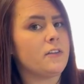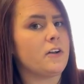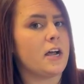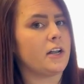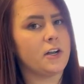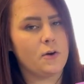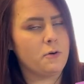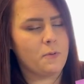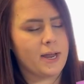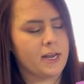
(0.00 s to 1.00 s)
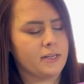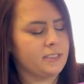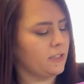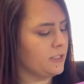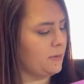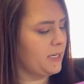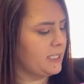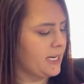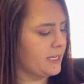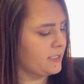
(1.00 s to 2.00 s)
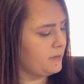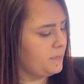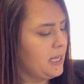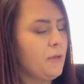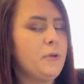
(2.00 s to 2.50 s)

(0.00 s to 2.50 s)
they're not going to go away until somebody takes them.